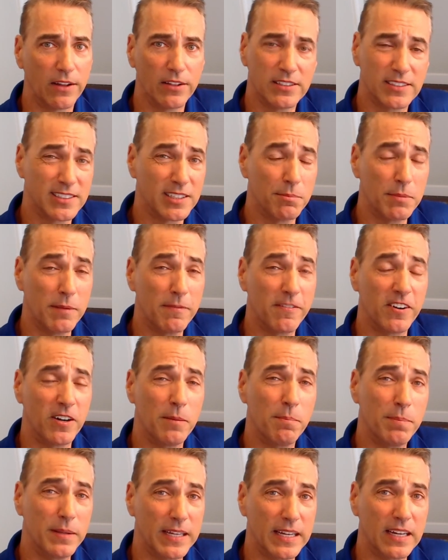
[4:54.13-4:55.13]
This is going to be a very
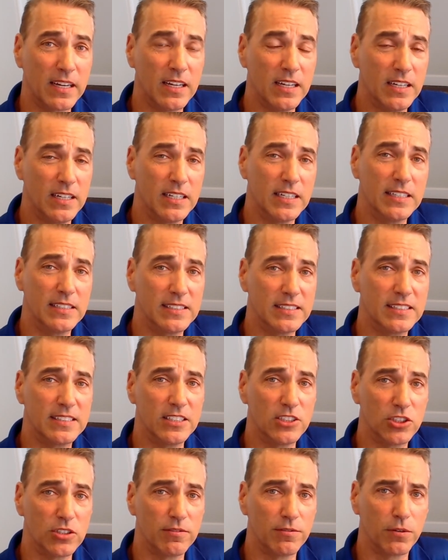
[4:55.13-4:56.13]
big
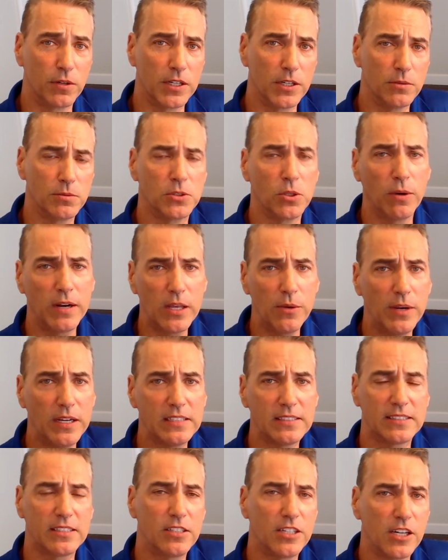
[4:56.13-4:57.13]
decision for you. So
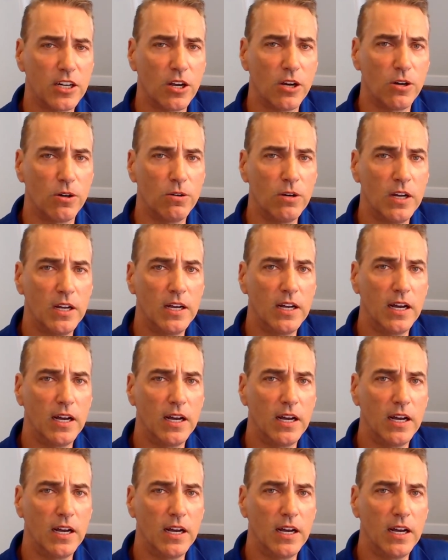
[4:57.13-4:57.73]
anyways, there you go.